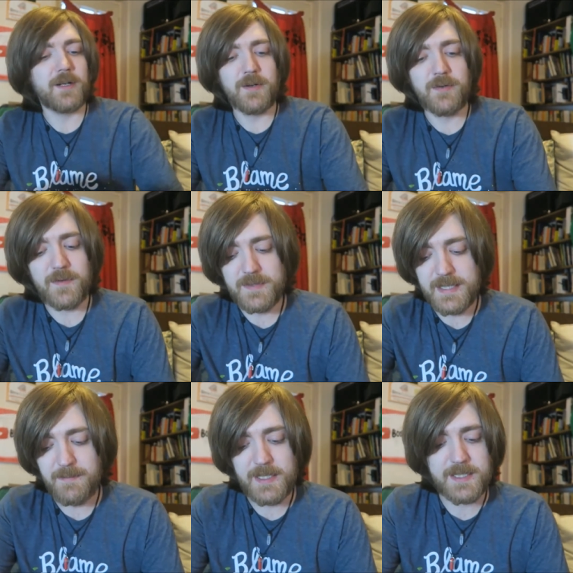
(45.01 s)
I don't know if they've
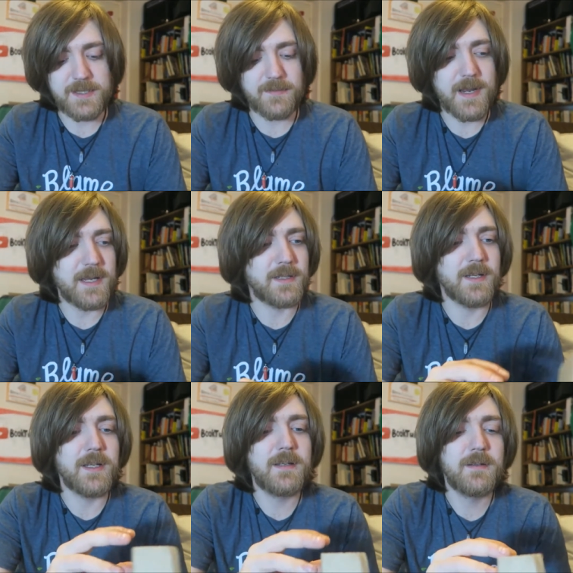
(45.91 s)
sent me this
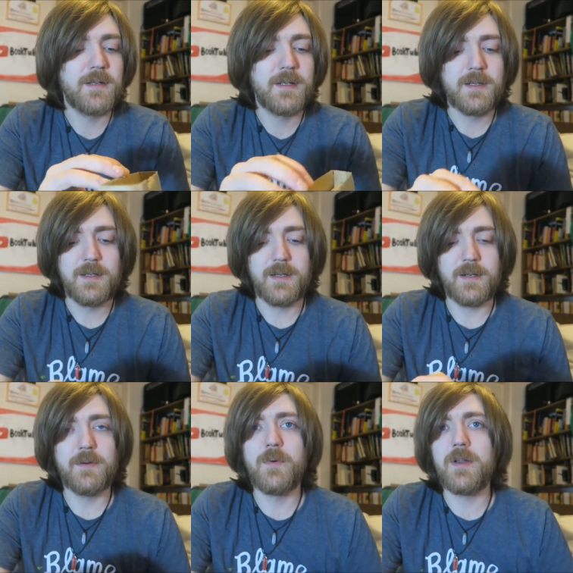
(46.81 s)
directly. I
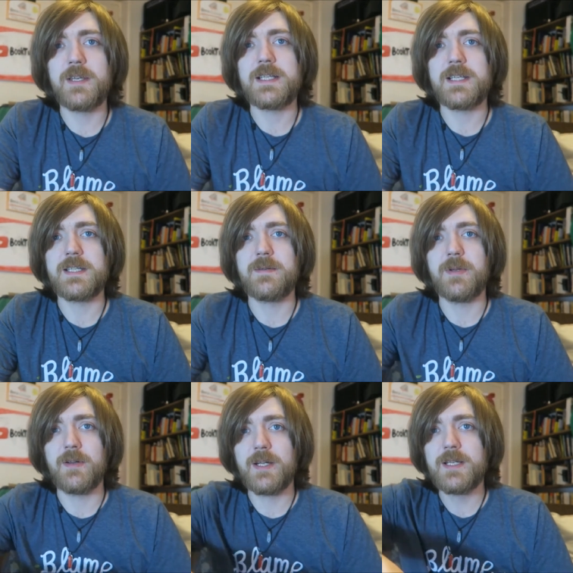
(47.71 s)
don't know what this is, to be
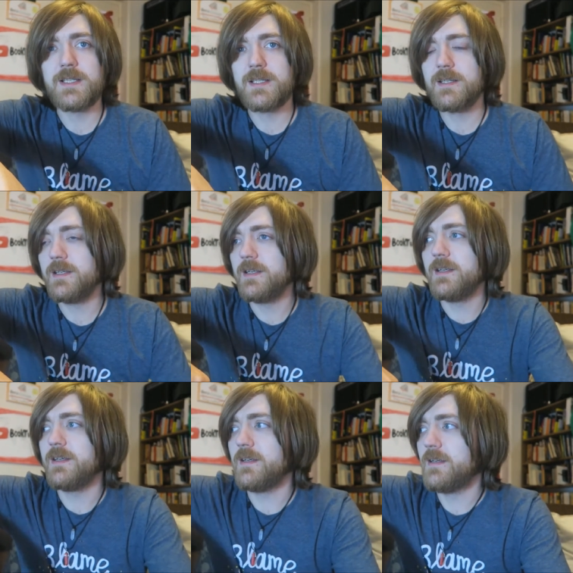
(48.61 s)
honest.
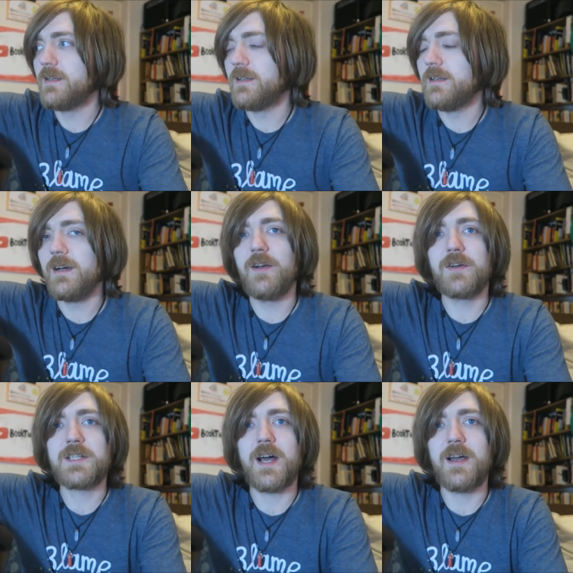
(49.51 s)
I
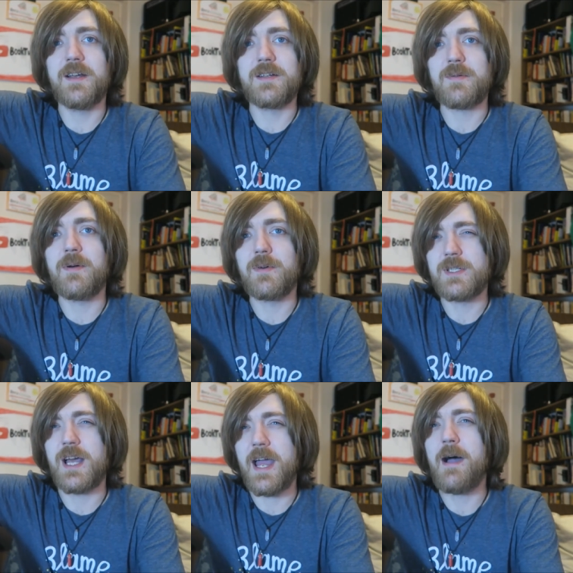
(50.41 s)
look tired as well, because
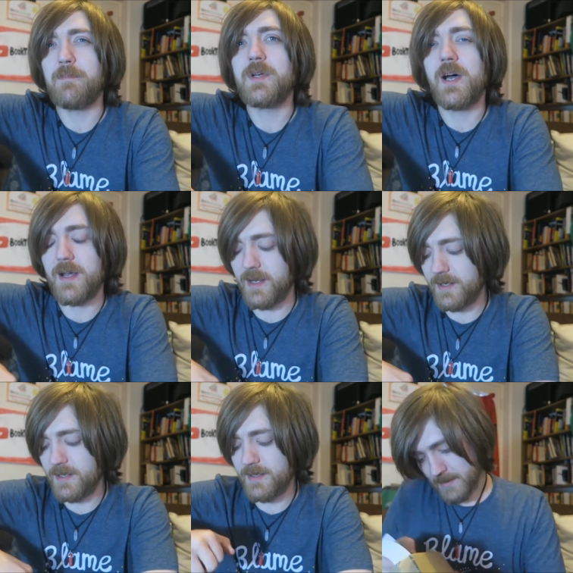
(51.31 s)
I am tired.
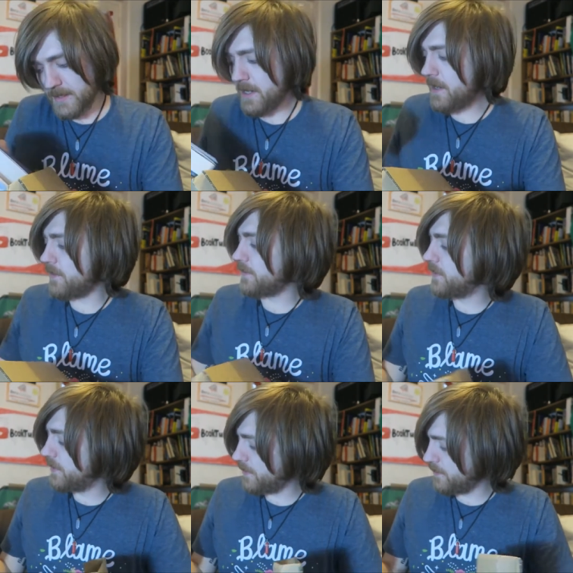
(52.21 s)
Oh,
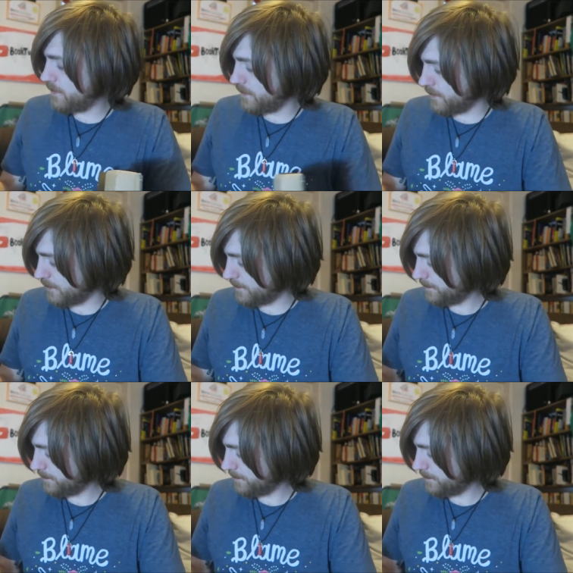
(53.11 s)
cool.